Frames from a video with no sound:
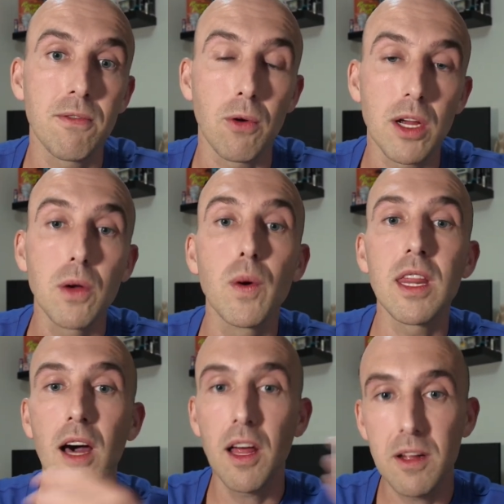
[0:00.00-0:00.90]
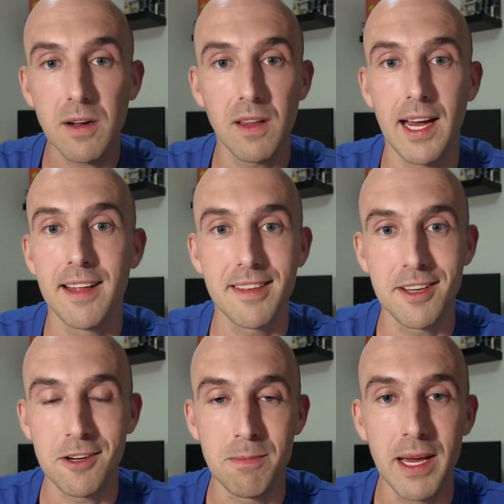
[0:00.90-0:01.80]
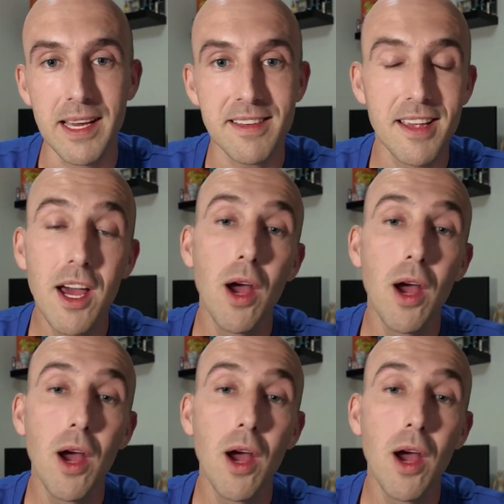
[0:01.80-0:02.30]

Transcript: for you with other clients in your base.